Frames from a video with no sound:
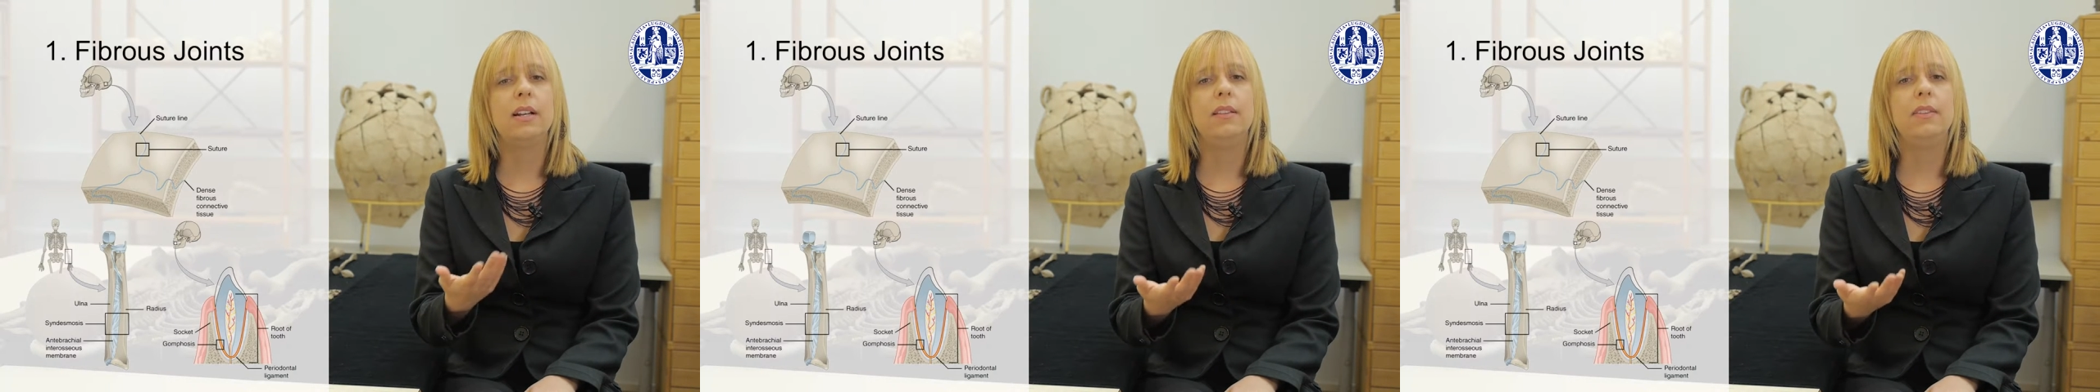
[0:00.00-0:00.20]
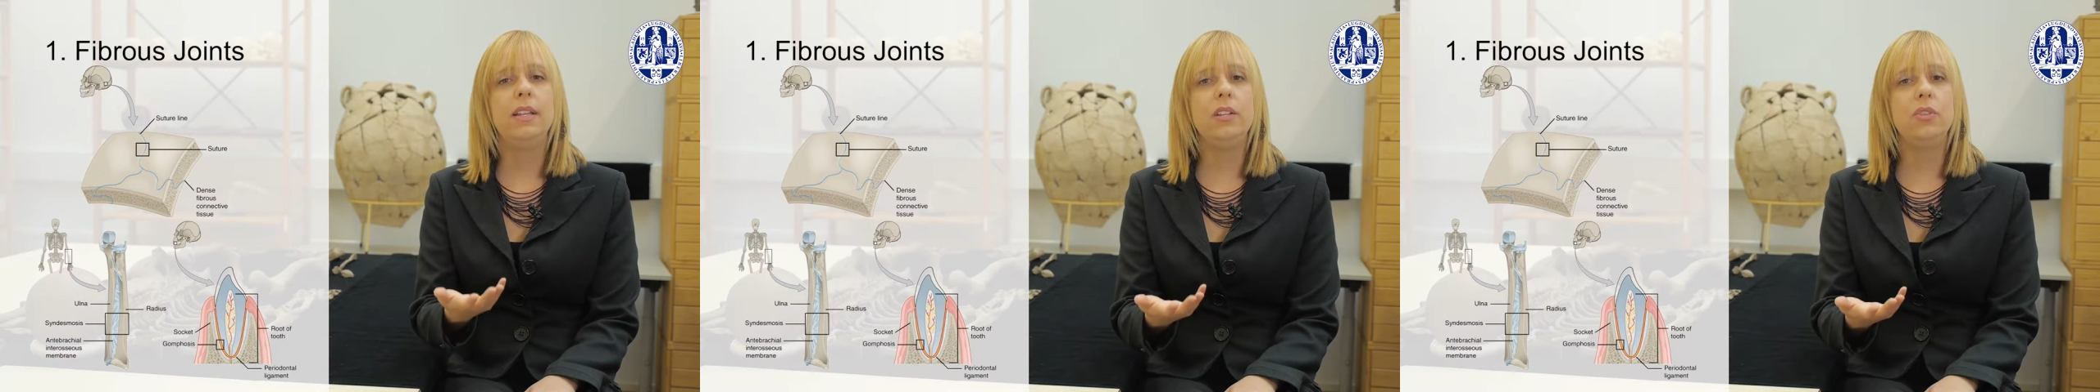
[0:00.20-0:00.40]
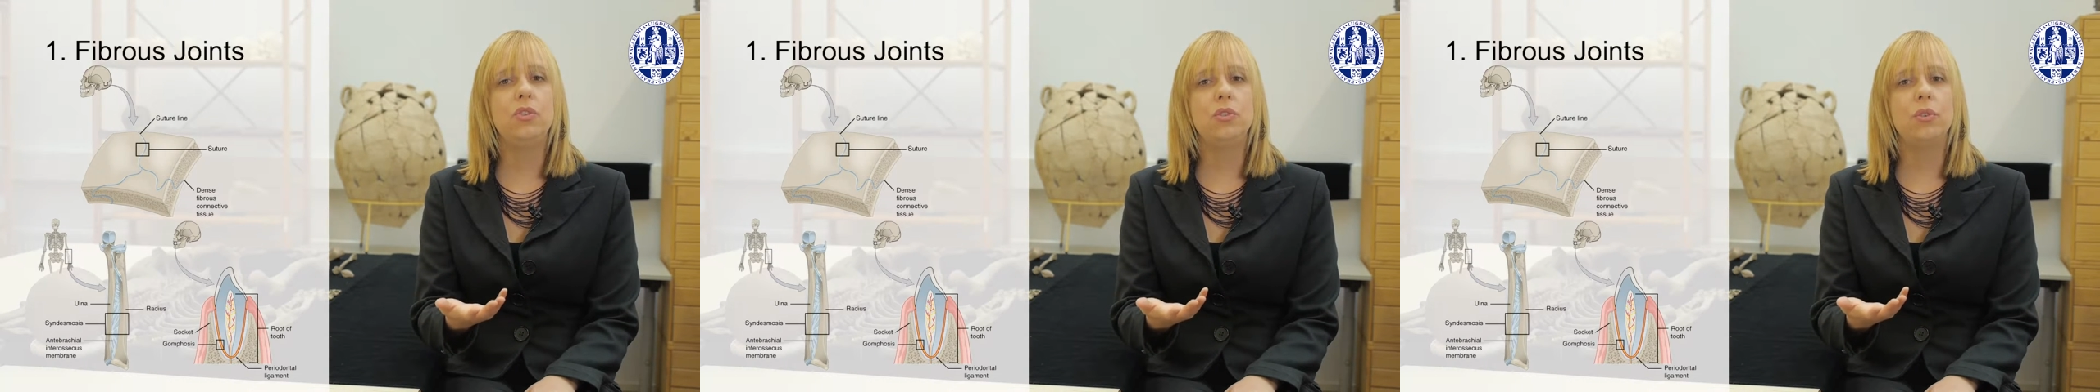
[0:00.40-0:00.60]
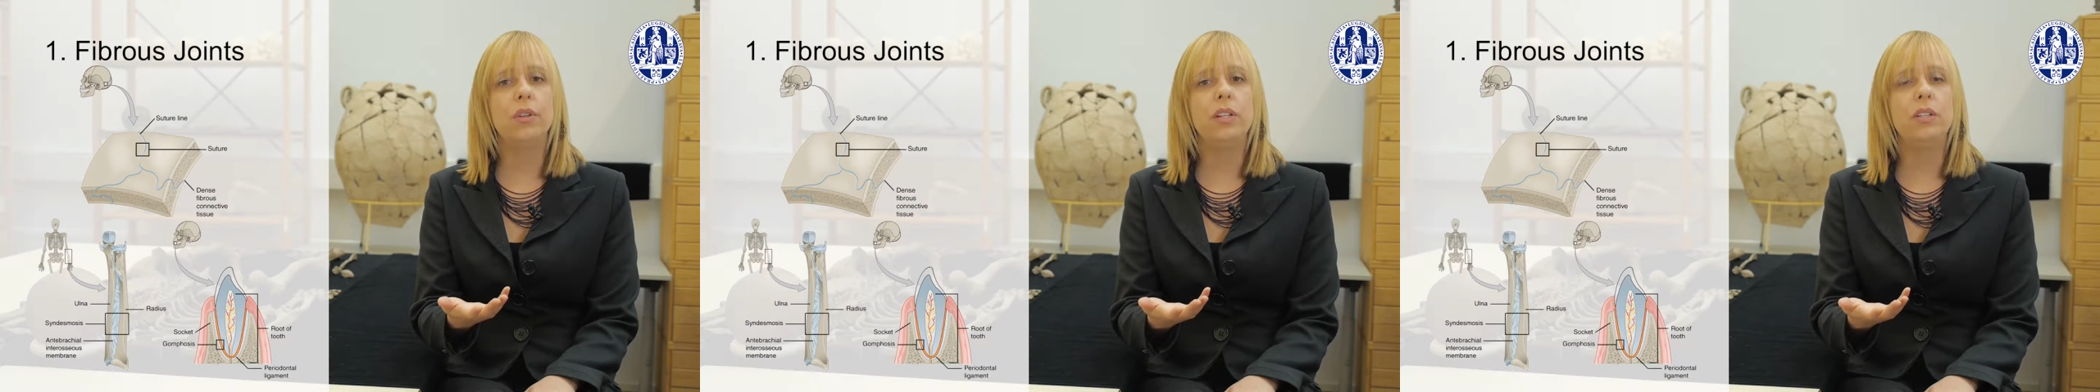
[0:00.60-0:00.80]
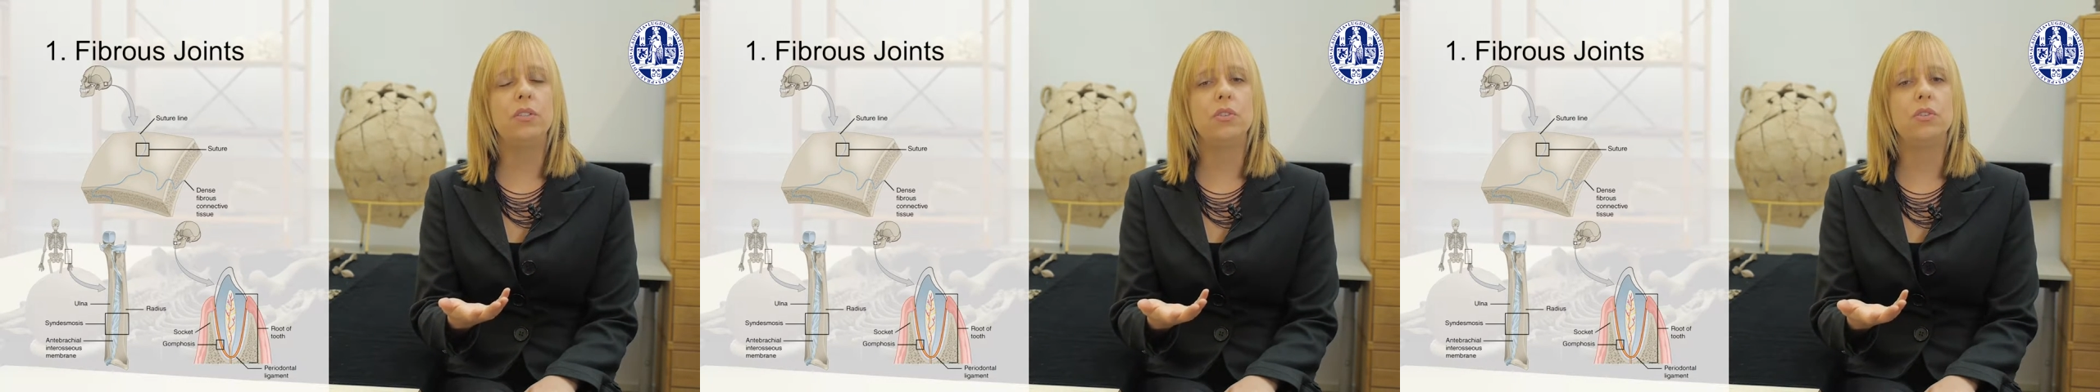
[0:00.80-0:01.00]
These
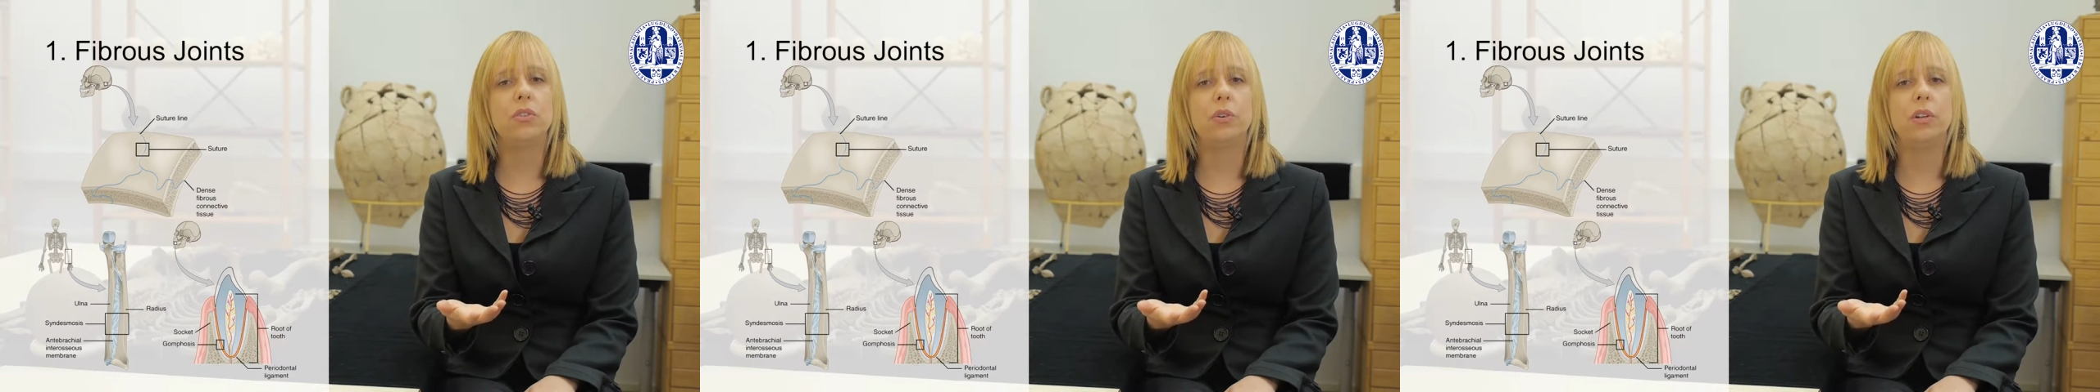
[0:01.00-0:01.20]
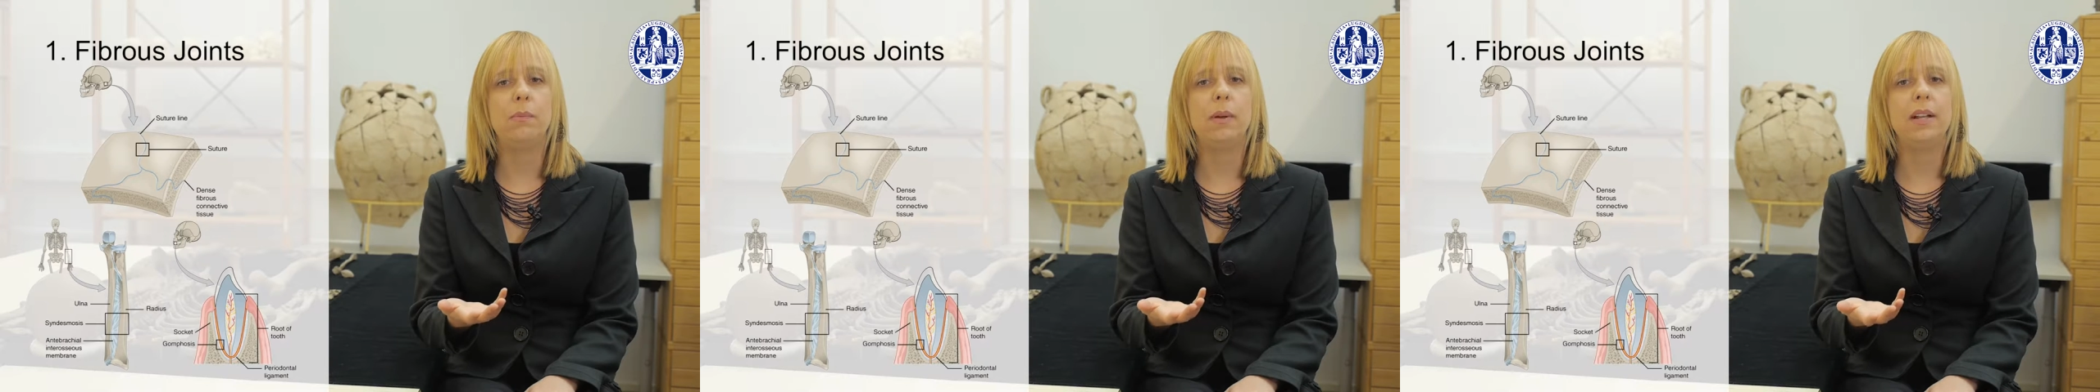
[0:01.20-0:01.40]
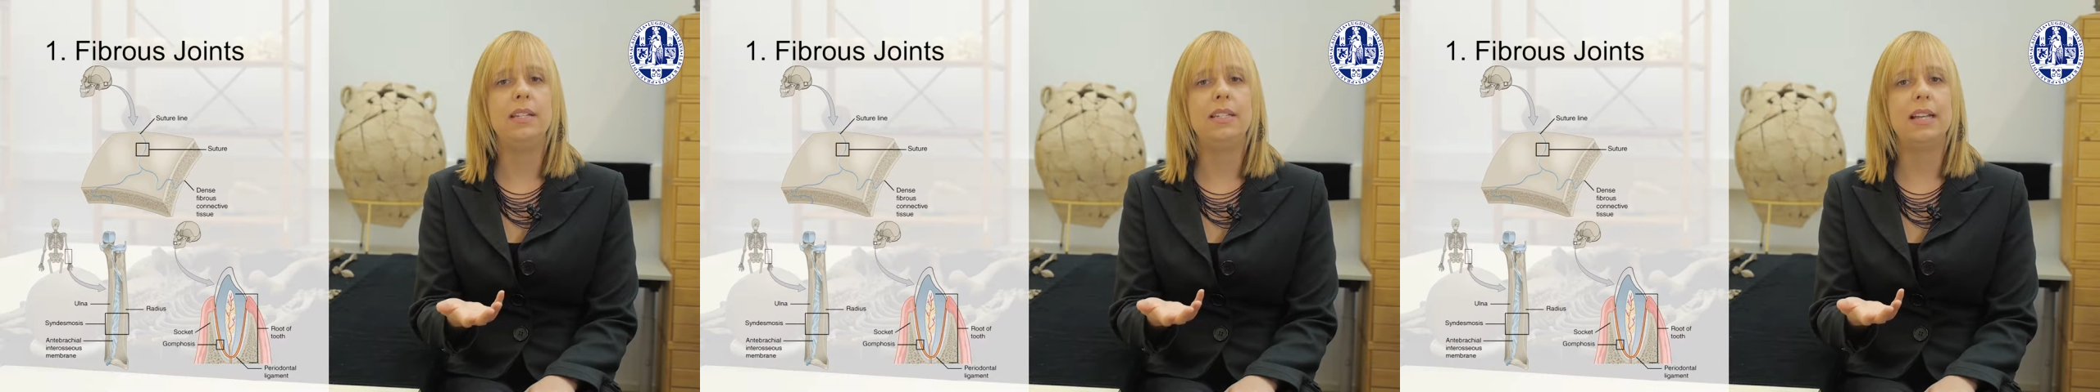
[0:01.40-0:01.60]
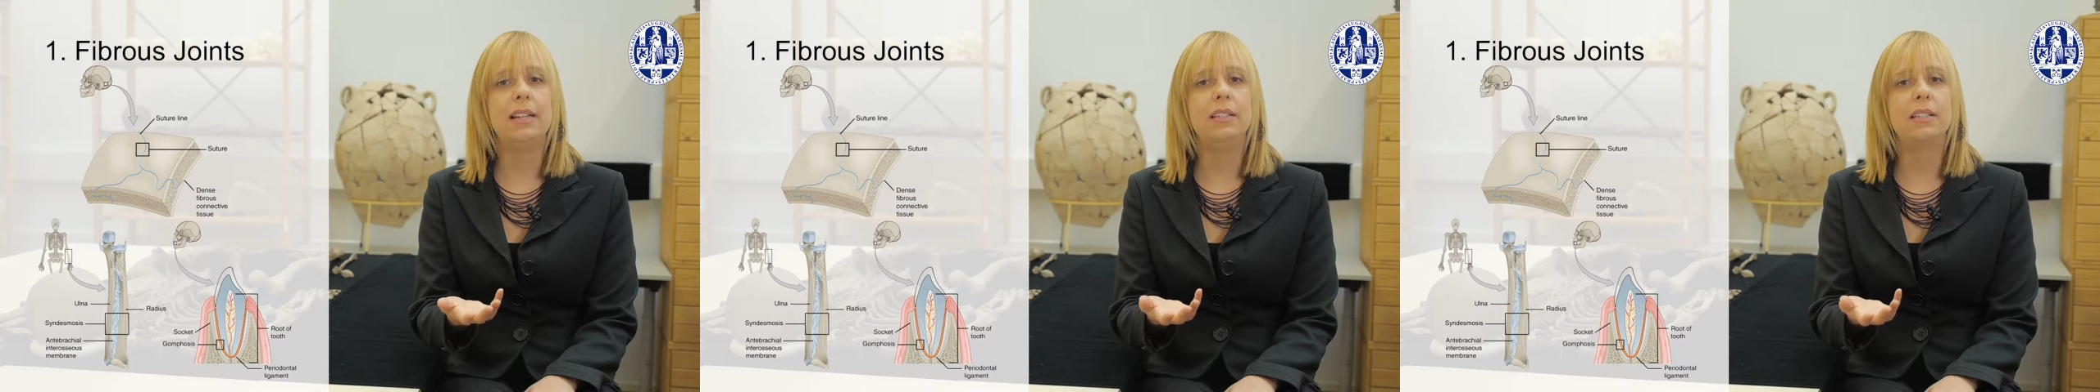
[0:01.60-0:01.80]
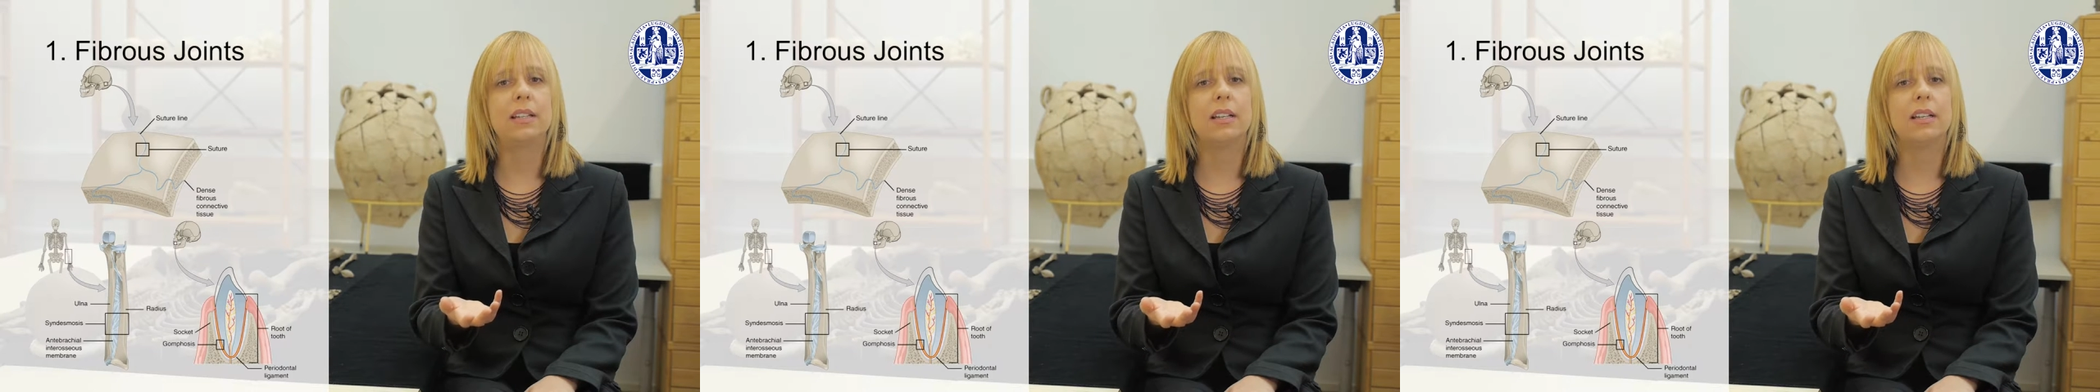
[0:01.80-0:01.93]
joints are joined by dense